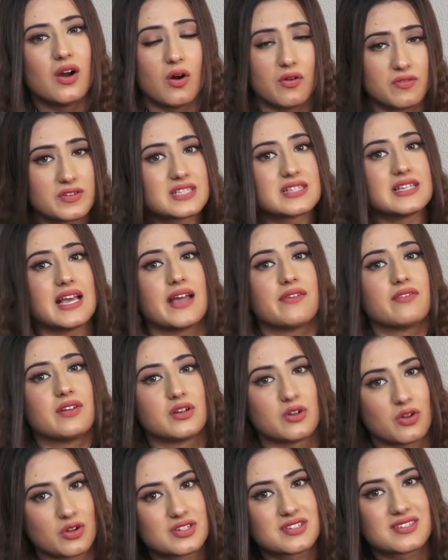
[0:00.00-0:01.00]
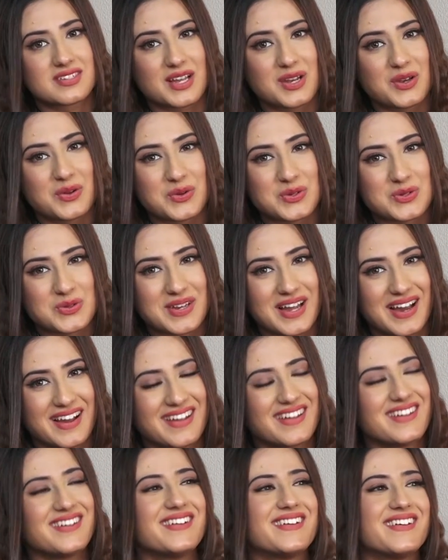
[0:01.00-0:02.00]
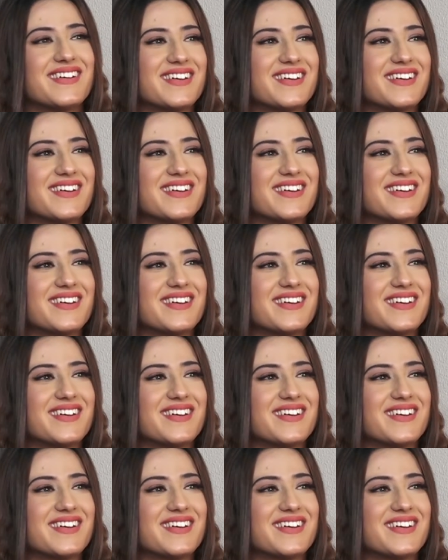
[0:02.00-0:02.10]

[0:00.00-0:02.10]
Obviously, I will not say no to Nagin.